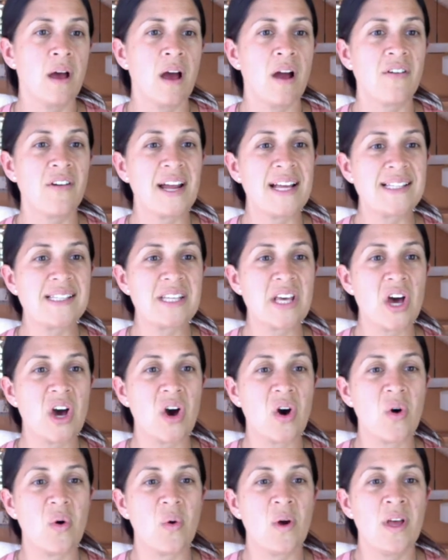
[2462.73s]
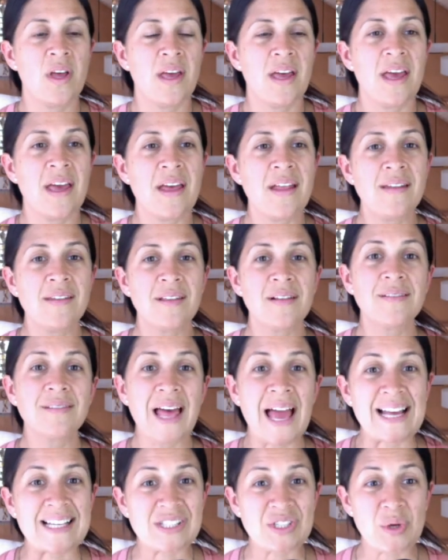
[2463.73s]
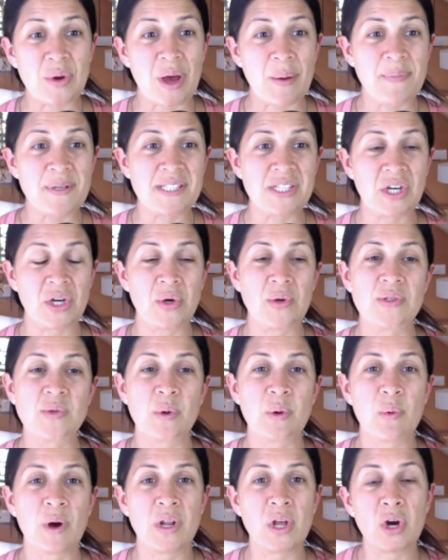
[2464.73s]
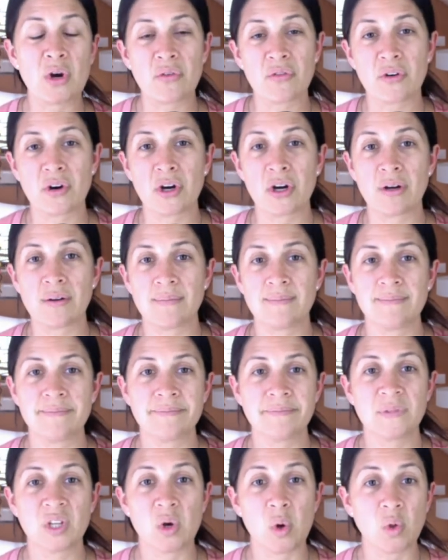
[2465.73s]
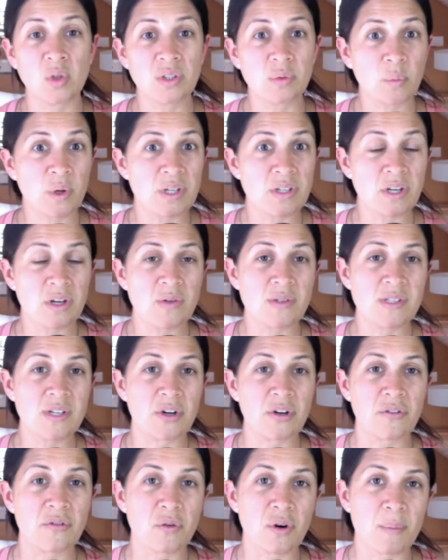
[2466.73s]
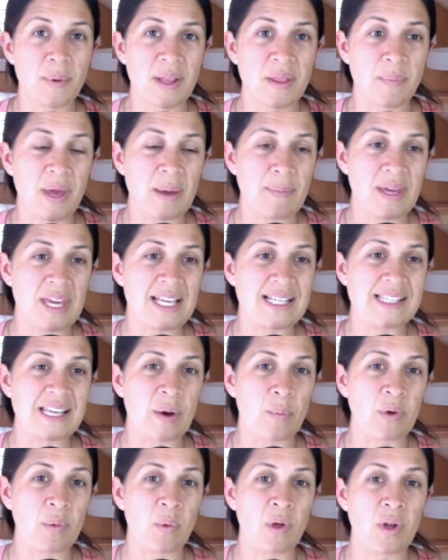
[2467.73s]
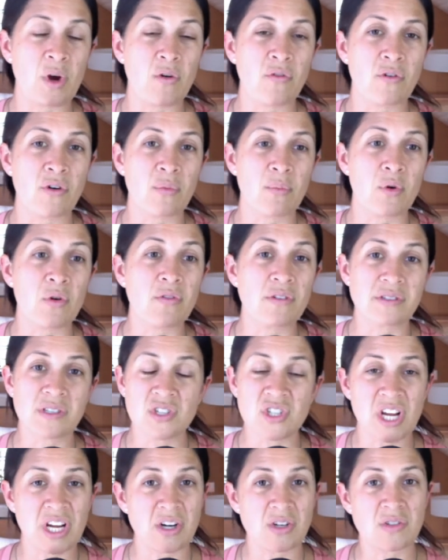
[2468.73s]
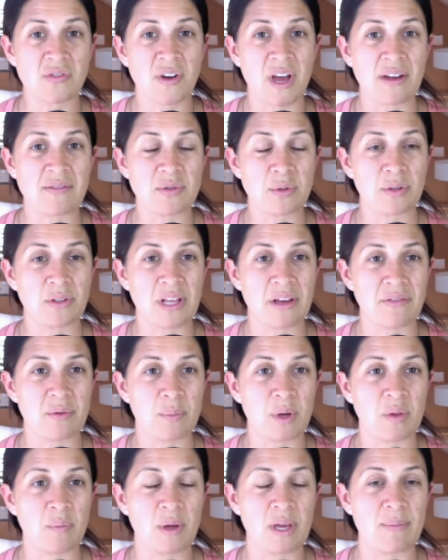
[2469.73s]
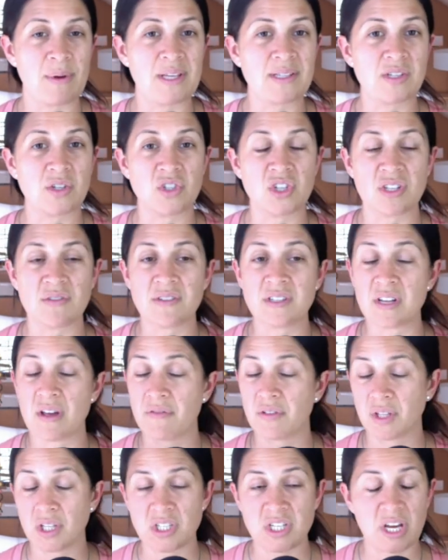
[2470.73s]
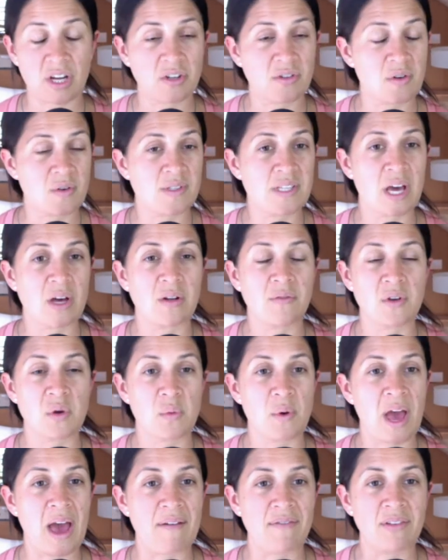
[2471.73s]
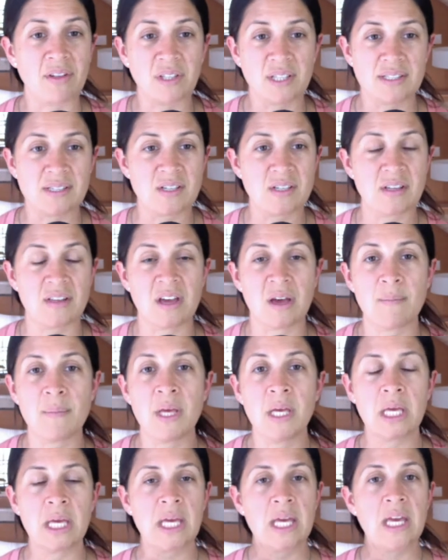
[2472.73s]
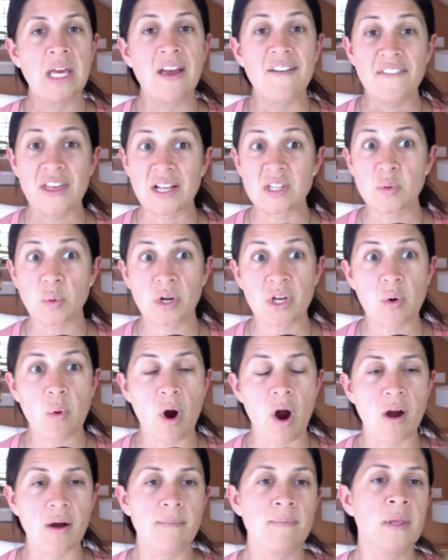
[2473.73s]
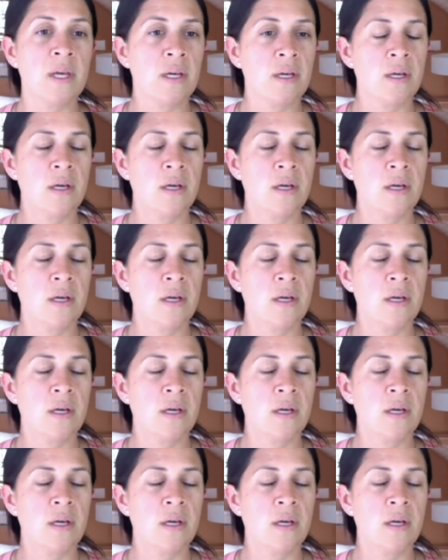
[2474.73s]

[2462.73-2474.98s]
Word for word: All right, so in the last two episodes, we went over the golden window, zero to four month babies, and we went over movers and shakers, five to 11 month babies. So just definitely check those out if you haven't listened to them, if that's where you are.